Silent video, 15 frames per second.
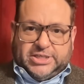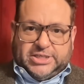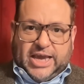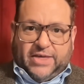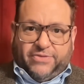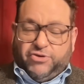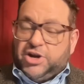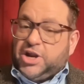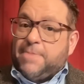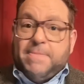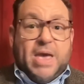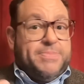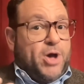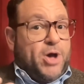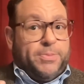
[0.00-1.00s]
Catherine, and
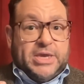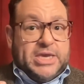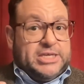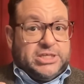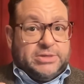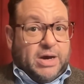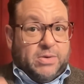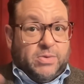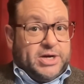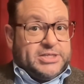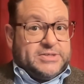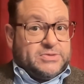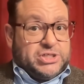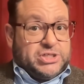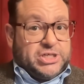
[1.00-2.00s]
maybe I'll be eating my
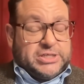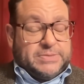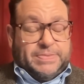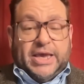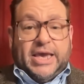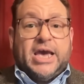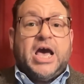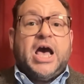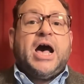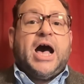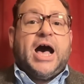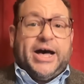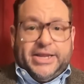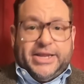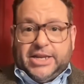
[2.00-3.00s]
words if she does appear,
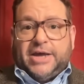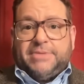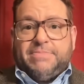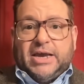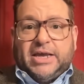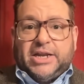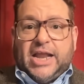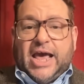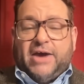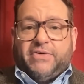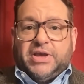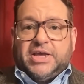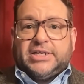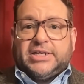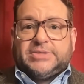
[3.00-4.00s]
and Meghan and
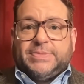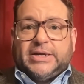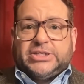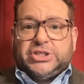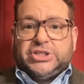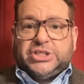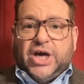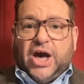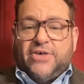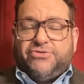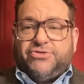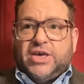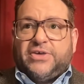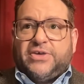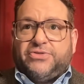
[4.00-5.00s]
Harry, in as much as that I
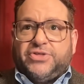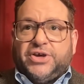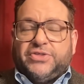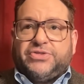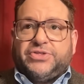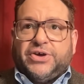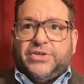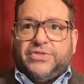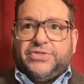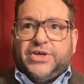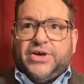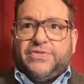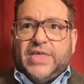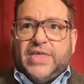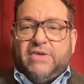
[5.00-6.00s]
think that
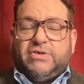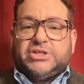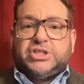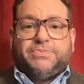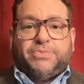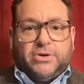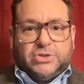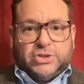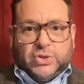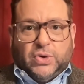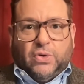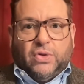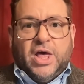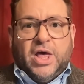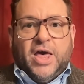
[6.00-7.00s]
there is the
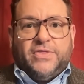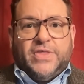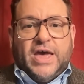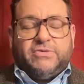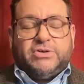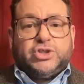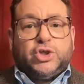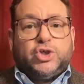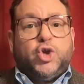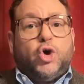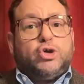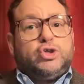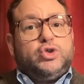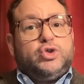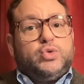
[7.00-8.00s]
protocol, there is the
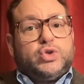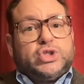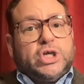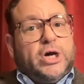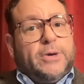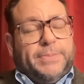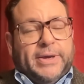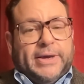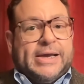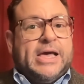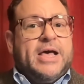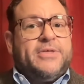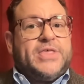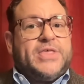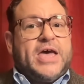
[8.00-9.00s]
not usurping,
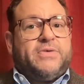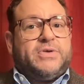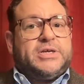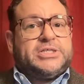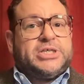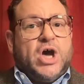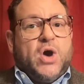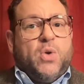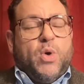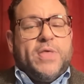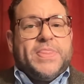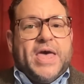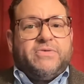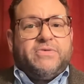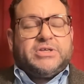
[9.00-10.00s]
there is
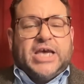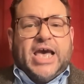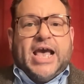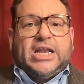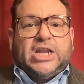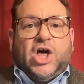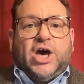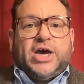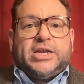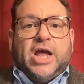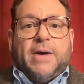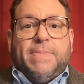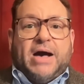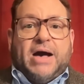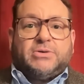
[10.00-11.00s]
when there is a headline
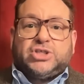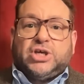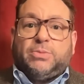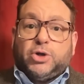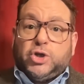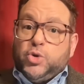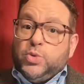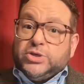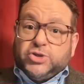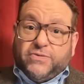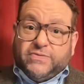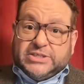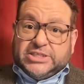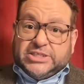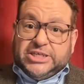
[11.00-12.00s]
about someone who is
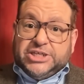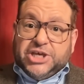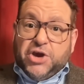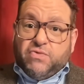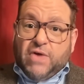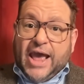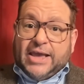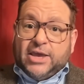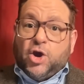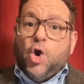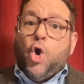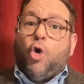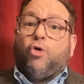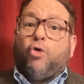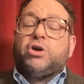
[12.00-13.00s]
of a senior rank
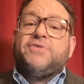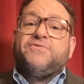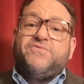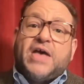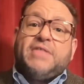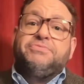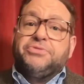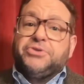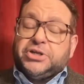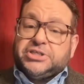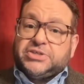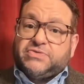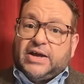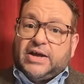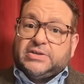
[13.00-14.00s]
or an event that
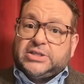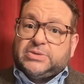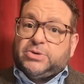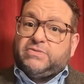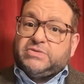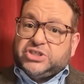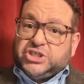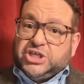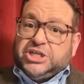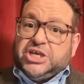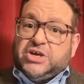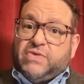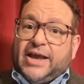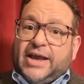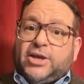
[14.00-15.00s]
is around someone of a
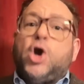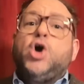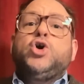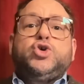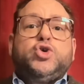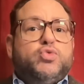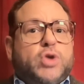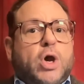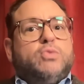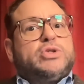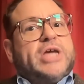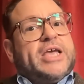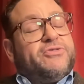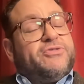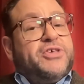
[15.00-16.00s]
senior rank, you
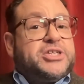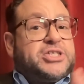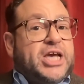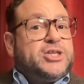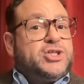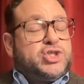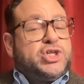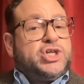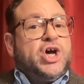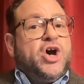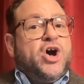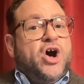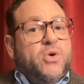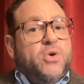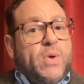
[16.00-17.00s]
don't take the attention
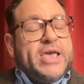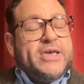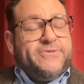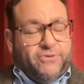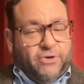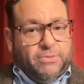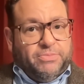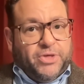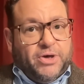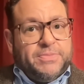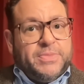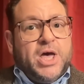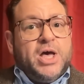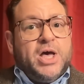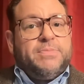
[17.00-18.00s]
away from
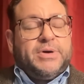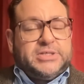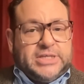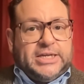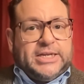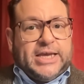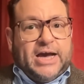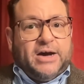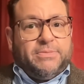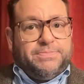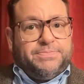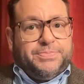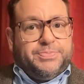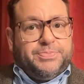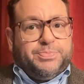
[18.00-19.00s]
them by sending out
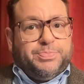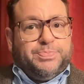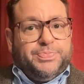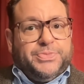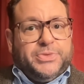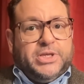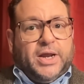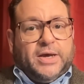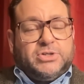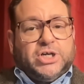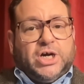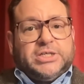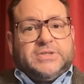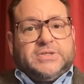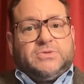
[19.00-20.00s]

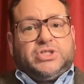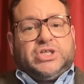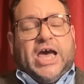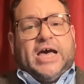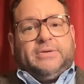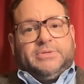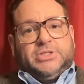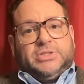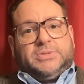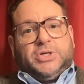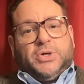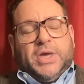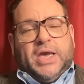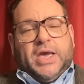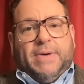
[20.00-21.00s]
jars of jam and
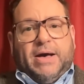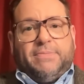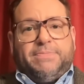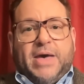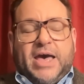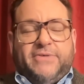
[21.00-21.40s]
talking about pet